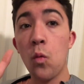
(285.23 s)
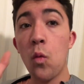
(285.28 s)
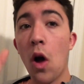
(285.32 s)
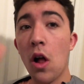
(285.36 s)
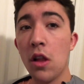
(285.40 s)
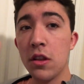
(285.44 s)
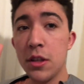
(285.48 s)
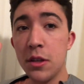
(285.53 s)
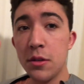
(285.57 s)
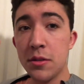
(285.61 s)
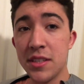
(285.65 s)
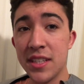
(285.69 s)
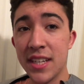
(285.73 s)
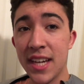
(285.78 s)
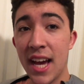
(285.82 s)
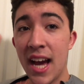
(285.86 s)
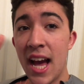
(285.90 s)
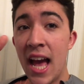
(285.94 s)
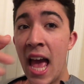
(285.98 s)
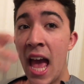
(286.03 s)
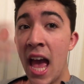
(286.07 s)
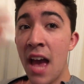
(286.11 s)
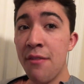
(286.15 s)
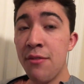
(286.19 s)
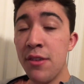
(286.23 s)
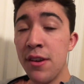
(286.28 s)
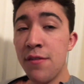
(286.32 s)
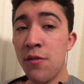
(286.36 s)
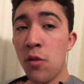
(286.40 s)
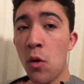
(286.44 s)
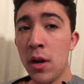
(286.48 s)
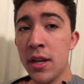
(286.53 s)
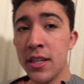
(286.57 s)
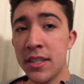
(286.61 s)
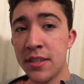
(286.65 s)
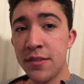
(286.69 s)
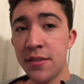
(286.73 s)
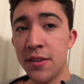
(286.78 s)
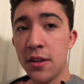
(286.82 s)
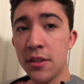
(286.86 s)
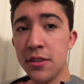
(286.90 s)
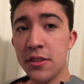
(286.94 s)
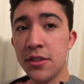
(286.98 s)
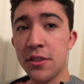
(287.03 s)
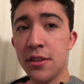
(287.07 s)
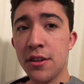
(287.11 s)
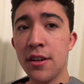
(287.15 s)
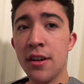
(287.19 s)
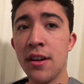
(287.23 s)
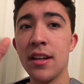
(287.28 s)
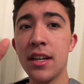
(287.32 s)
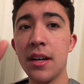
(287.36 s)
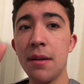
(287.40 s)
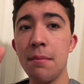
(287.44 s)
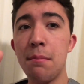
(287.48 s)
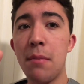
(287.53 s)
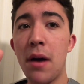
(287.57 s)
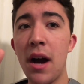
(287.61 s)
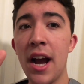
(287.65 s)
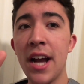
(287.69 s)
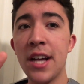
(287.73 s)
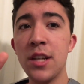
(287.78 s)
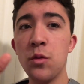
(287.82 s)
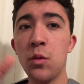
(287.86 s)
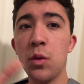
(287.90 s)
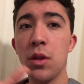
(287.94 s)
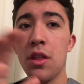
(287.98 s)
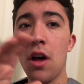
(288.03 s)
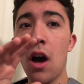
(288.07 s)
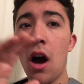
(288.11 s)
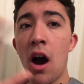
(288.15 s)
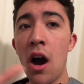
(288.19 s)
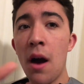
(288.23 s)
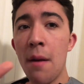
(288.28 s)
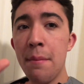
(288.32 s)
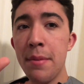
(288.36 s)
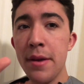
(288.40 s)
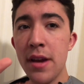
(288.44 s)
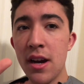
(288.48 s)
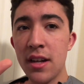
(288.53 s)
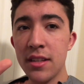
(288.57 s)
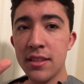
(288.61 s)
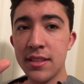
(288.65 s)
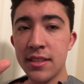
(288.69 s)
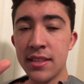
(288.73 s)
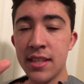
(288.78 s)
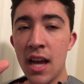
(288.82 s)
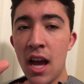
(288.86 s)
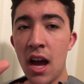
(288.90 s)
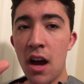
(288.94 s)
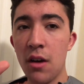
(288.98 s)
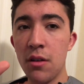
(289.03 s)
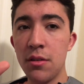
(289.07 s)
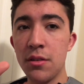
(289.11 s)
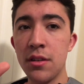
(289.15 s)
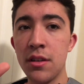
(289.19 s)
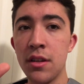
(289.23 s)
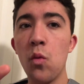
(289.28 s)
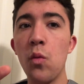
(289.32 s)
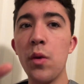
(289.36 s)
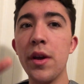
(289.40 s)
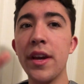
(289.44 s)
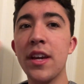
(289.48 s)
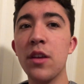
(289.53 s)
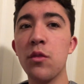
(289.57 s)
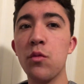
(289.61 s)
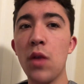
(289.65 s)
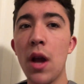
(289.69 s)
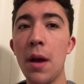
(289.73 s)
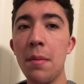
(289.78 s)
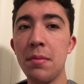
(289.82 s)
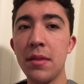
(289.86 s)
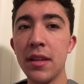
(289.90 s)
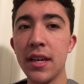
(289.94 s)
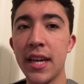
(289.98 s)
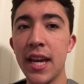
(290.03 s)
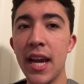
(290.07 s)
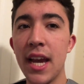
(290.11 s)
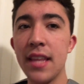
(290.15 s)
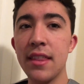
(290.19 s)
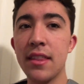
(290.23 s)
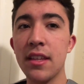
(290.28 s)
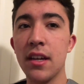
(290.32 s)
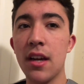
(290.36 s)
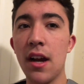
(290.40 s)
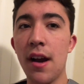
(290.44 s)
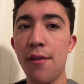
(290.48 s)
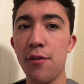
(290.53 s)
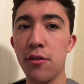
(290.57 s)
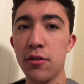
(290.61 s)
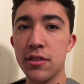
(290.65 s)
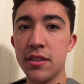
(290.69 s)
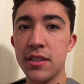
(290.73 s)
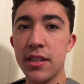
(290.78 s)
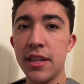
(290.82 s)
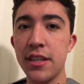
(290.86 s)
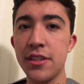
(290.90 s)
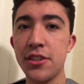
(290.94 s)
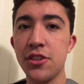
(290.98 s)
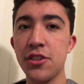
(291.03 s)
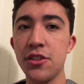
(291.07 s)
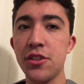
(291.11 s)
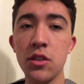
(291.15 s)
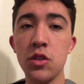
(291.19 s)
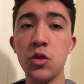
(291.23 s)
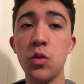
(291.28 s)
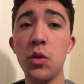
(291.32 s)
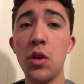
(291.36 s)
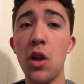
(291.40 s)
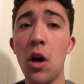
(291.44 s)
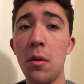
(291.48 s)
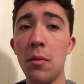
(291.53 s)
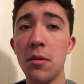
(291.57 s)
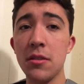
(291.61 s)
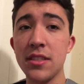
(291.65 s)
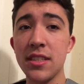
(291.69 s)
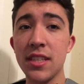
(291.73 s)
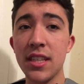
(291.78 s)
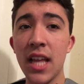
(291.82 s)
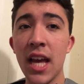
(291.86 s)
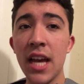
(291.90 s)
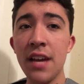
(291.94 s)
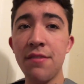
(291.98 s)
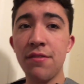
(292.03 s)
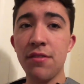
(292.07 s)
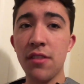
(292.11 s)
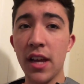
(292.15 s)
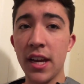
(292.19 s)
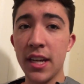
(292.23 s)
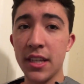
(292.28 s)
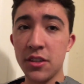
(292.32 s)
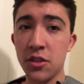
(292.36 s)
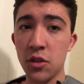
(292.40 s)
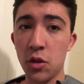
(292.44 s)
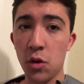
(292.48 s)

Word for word: While using a heavy voice filter combined with ambient sound, we can replicate the conversation to an almost lifelike